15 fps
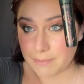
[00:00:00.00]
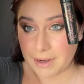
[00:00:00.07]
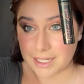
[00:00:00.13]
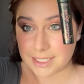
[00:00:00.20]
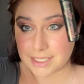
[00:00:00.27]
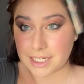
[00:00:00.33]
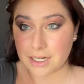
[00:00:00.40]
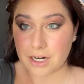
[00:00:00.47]

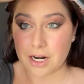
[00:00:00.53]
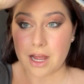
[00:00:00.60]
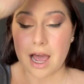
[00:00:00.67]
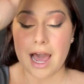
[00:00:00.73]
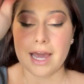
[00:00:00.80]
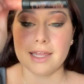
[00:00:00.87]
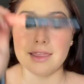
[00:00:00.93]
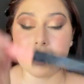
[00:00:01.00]
Mascara.
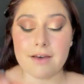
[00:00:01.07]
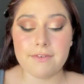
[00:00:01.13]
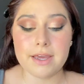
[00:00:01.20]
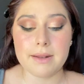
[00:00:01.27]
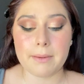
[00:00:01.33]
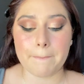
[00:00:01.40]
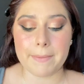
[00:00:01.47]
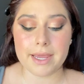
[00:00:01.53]
I love
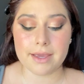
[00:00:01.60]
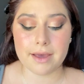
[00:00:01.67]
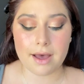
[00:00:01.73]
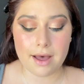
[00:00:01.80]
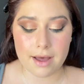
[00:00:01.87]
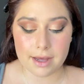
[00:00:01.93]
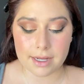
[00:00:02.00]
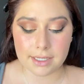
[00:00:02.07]
it
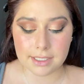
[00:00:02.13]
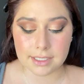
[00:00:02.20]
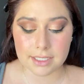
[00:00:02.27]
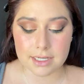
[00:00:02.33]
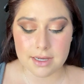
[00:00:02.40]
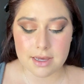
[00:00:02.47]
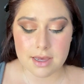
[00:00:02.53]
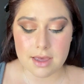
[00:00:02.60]
because
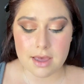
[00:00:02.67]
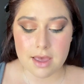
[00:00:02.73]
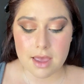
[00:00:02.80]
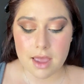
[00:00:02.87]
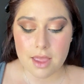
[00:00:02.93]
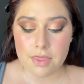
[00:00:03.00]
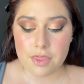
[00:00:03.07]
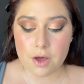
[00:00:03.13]

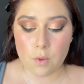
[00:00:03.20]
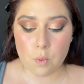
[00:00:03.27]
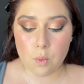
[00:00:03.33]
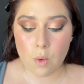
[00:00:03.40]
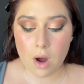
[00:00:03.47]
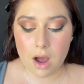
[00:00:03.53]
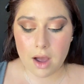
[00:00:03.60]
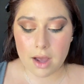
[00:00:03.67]
the
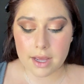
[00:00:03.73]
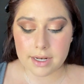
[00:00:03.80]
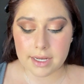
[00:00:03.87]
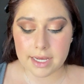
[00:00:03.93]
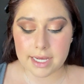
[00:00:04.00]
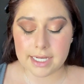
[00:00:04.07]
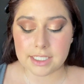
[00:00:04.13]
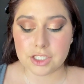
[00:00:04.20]
wand
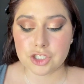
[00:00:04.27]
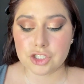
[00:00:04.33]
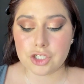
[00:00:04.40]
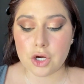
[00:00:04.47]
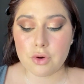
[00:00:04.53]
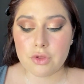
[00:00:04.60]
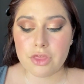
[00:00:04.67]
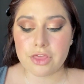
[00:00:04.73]
is
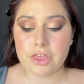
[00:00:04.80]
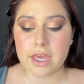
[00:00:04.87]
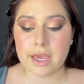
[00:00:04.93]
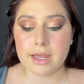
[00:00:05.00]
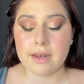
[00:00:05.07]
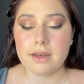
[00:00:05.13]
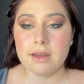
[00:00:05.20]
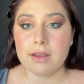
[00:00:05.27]
so
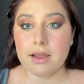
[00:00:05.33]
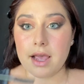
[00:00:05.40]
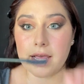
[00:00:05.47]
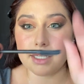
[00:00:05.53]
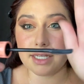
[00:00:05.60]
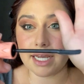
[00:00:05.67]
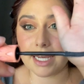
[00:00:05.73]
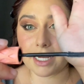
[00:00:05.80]
thin
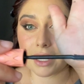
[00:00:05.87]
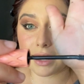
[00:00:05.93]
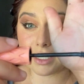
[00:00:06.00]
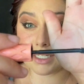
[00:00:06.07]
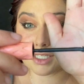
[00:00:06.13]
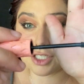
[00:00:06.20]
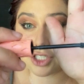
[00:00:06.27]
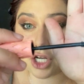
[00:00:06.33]
and it
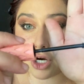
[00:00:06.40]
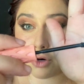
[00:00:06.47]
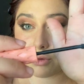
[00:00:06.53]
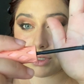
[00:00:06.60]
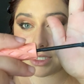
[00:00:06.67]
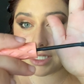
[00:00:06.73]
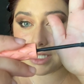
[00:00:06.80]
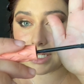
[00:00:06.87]
is so
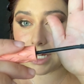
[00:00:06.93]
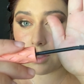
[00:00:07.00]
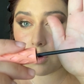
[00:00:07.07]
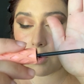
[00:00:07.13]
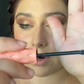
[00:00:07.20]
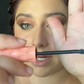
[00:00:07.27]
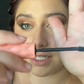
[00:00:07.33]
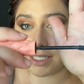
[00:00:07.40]

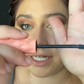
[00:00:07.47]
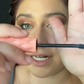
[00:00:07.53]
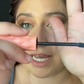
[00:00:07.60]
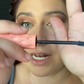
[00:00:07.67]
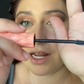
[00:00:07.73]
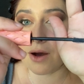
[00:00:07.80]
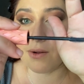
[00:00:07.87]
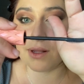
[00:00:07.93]
detail-oriented,
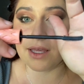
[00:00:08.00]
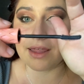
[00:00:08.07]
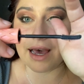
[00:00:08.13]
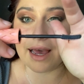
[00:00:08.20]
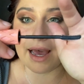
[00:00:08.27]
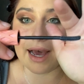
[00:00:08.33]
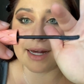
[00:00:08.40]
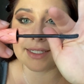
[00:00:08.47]
and not only
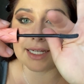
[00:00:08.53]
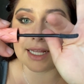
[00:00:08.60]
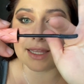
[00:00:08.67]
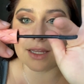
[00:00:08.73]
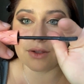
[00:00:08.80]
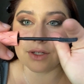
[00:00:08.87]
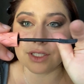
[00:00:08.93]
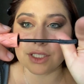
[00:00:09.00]
that, it has that
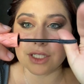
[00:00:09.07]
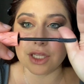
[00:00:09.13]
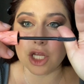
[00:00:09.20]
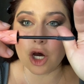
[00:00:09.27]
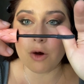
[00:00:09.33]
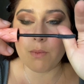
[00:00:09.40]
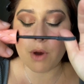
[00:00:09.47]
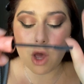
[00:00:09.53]
little
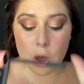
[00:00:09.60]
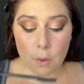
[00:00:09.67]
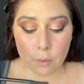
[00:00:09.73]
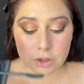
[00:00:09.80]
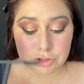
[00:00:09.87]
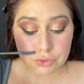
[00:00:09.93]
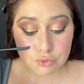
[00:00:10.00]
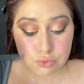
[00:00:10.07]
slope
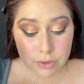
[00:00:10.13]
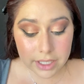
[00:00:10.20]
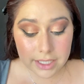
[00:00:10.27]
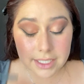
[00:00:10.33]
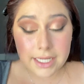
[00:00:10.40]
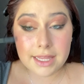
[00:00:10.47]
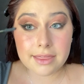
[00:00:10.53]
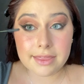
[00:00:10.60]
which
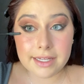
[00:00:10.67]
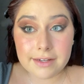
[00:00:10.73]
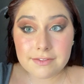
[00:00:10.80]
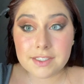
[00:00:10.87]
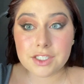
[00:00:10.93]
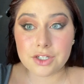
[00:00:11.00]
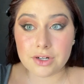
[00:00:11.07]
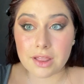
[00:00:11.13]
really
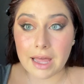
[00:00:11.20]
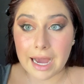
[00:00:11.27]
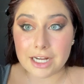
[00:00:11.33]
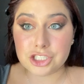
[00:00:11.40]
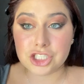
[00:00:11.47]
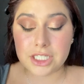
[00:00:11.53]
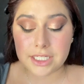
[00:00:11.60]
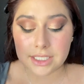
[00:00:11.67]
lifts your
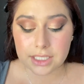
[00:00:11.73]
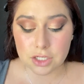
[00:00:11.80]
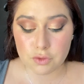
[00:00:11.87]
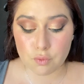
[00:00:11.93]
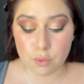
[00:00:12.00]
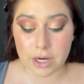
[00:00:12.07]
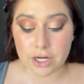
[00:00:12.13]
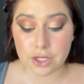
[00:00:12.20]
lashes
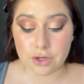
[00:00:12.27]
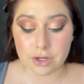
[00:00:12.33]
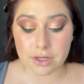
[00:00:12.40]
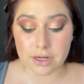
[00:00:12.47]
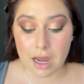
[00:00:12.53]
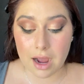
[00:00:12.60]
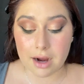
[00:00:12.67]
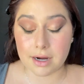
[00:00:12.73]
where you're
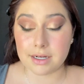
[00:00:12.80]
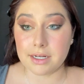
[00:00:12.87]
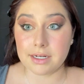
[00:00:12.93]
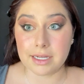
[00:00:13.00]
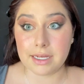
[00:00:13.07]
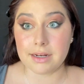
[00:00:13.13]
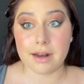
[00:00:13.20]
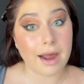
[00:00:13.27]
not gonna
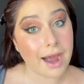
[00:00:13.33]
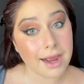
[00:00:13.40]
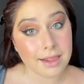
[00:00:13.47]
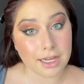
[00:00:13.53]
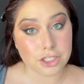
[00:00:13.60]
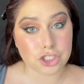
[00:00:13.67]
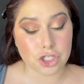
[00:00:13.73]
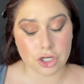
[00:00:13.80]
need an
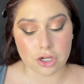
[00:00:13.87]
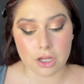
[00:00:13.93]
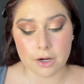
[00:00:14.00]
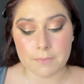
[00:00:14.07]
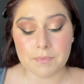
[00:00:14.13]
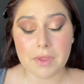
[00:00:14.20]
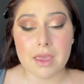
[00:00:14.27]
eyelash curler.